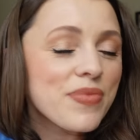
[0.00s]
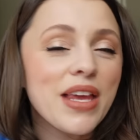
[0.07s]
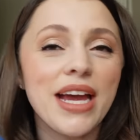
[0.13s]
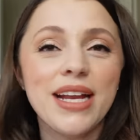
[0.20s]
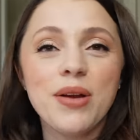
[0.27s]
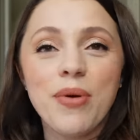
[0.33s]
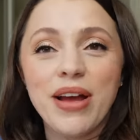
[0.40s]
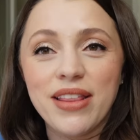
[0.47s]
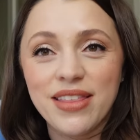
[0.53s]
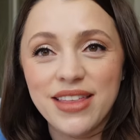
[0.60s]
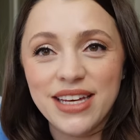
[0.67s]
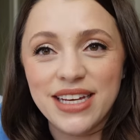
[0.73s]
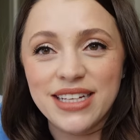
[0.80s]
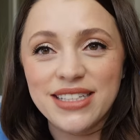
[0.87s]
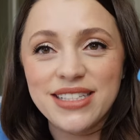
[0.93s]

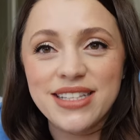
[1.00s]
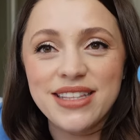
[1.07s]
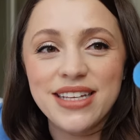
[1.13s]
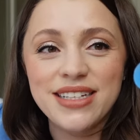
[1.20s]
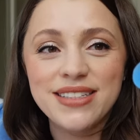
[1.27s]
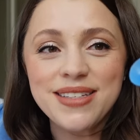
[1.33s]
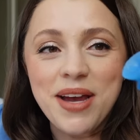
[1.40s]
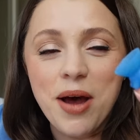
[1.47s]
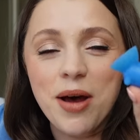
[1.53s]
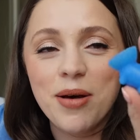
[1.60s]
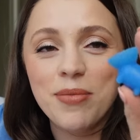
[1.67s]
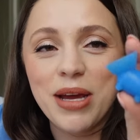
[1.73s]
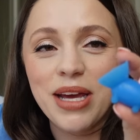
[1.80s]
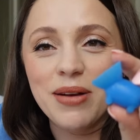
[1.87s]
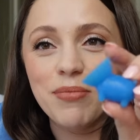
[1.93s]
Anyway, these
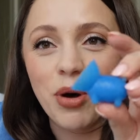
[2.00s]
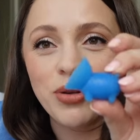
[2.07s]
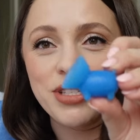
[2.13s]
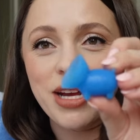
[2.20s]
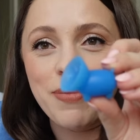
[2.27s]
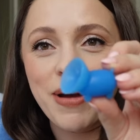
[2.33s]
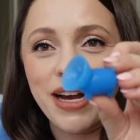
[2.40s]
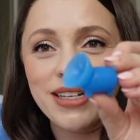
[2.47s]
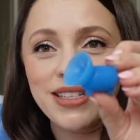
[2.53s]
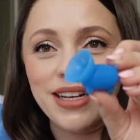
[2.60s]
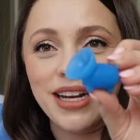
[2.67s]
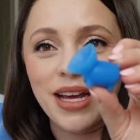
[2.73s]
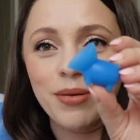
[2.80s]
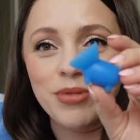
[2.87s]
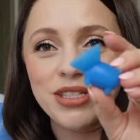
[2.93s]
come in multi-packs
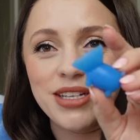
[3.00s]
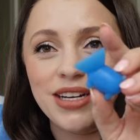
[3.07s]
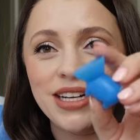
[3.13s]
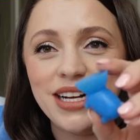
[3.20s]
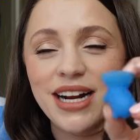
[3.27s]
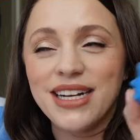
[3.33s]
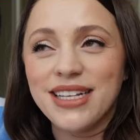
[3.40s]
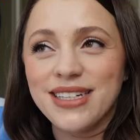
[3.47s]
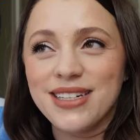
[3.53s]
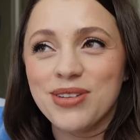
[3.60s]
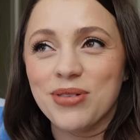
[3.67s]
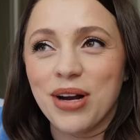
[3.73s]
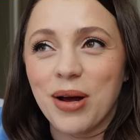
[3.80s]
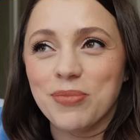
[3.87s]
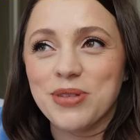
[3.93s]
on Amazon. I need to
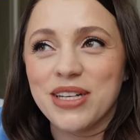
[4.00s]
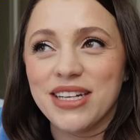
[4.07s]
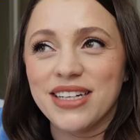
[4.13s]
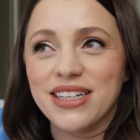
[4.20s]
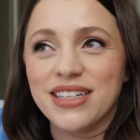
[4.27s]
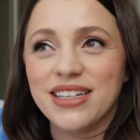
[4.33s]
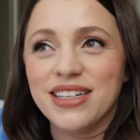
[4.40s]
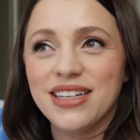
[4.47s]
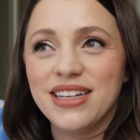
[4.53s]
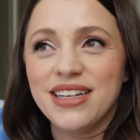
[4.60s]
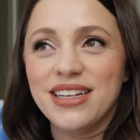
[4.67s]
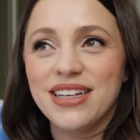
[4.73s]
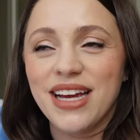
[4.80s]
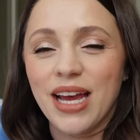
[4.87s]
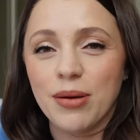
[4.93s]
do an updated
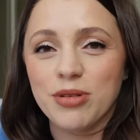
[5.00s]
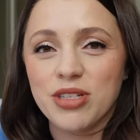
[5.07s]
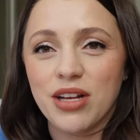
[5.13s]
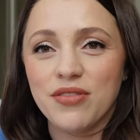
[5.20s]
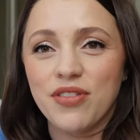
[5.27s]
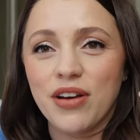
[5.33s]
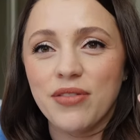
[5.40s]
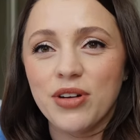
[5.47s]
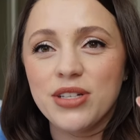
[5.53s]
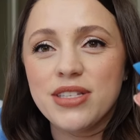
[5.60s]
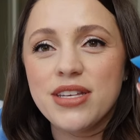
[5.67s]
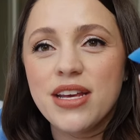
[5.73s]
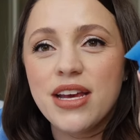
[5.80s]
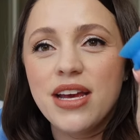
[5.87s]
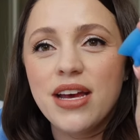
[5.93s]
Amazon favorites.